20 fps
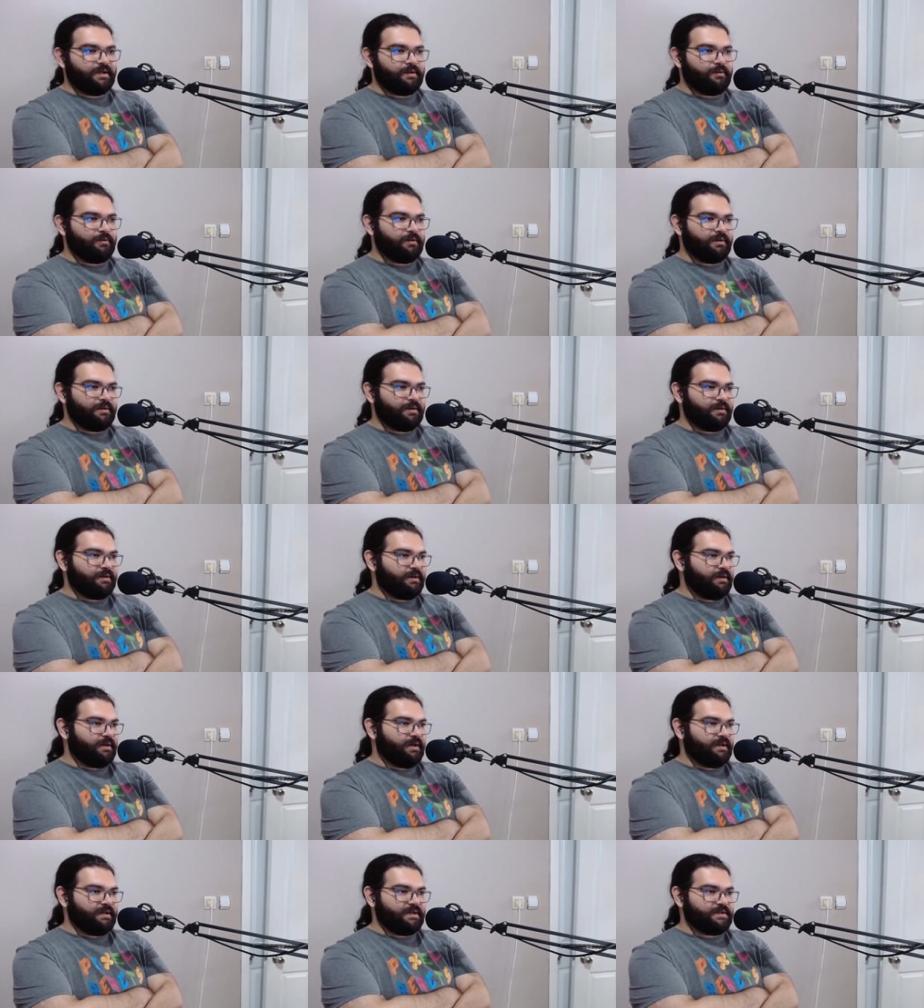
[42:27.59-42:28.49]
Uh,
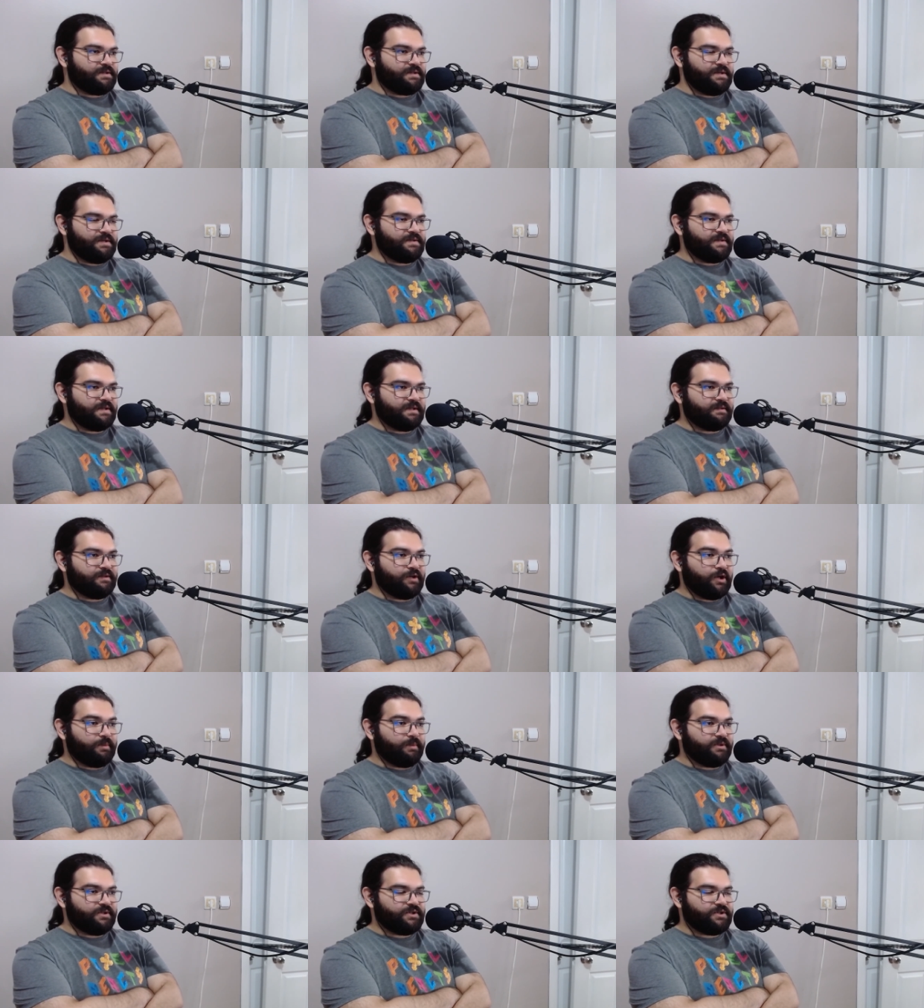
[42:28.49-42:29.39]
I guess he's a
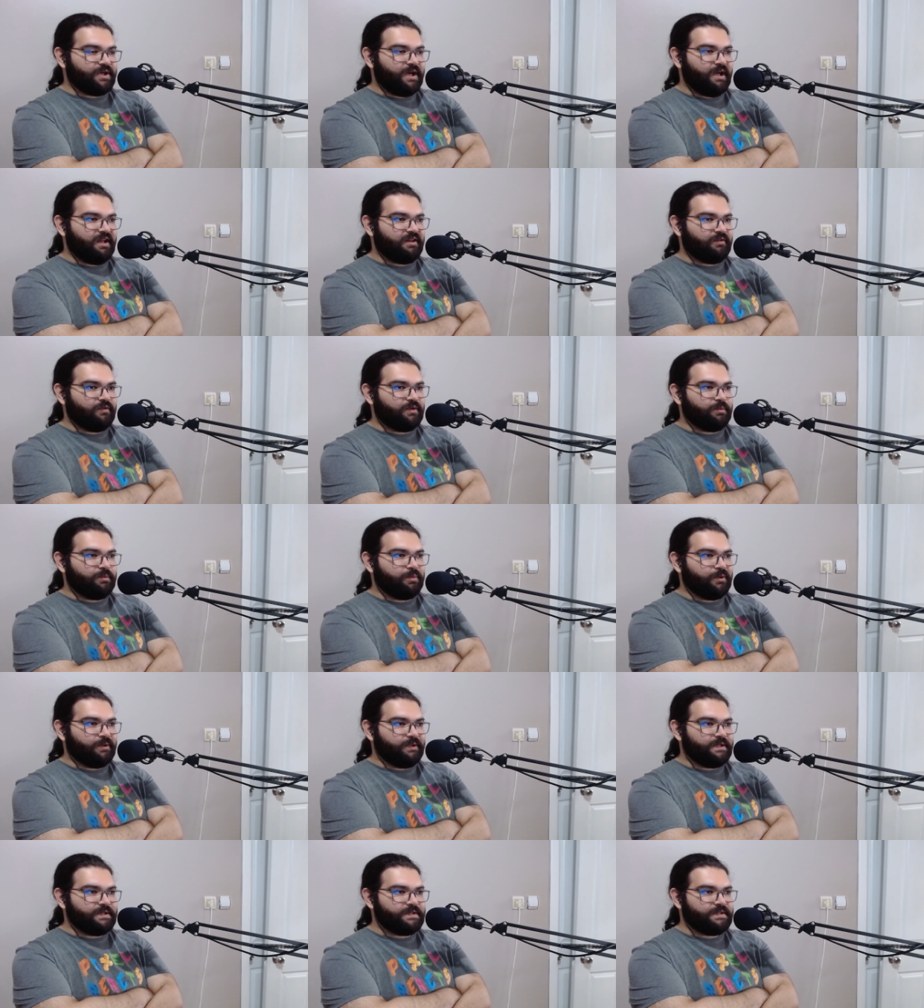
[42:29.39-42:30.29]
troubled child with the
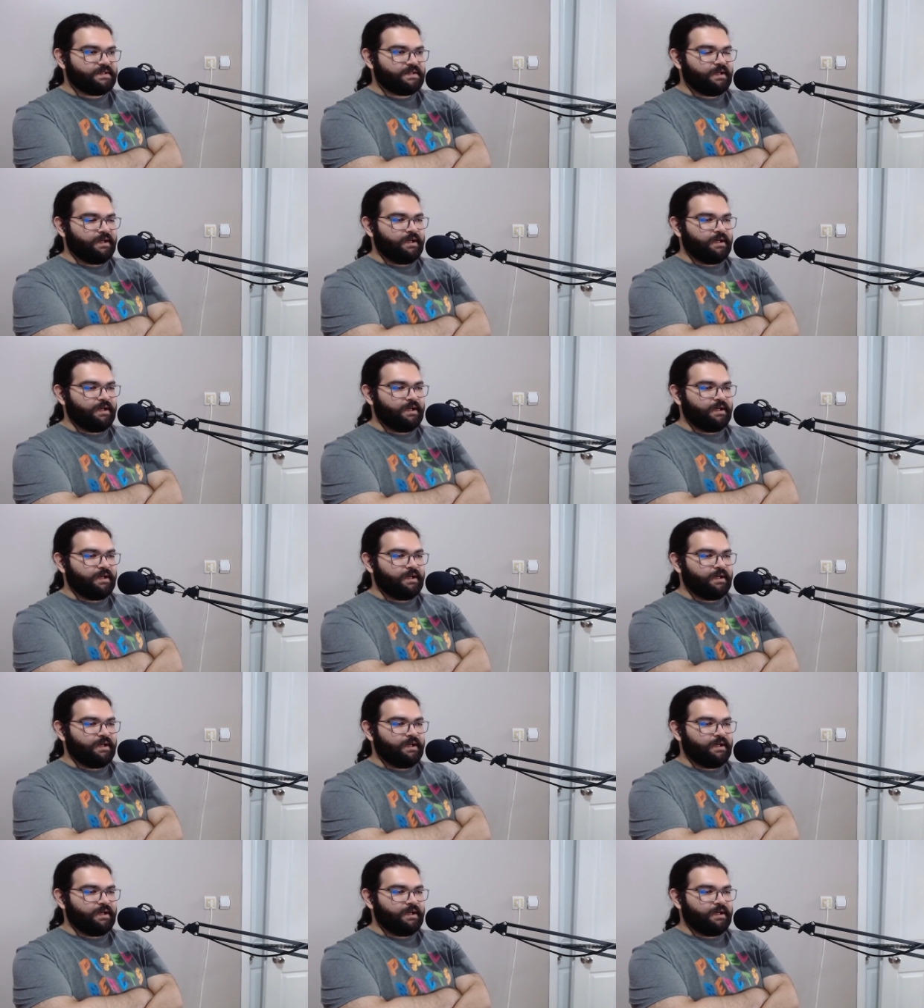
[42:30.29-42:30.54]
police.